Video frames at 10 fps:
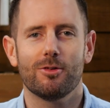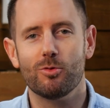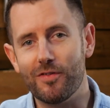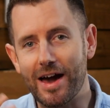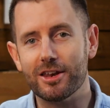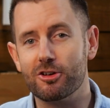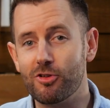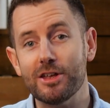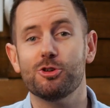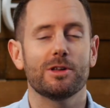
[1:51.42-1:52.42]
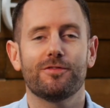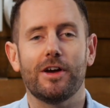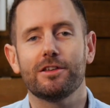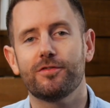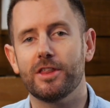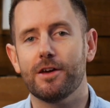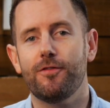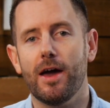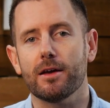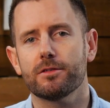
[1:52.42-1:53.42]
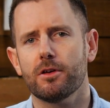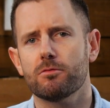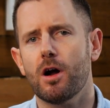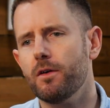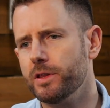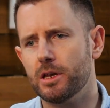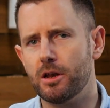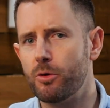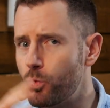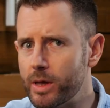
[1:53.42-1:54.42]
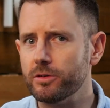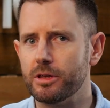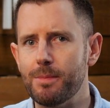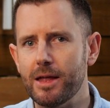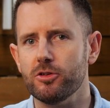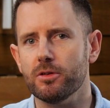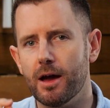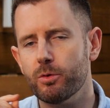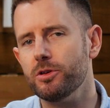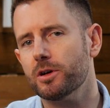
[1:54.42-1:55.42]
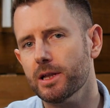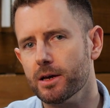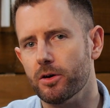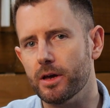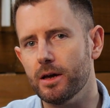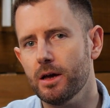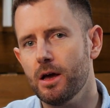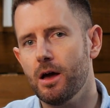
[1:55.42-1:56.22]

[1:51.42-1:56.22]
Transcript: We've added a great new interface for the effects, so rather than an unwieldy menu, now when you click on it,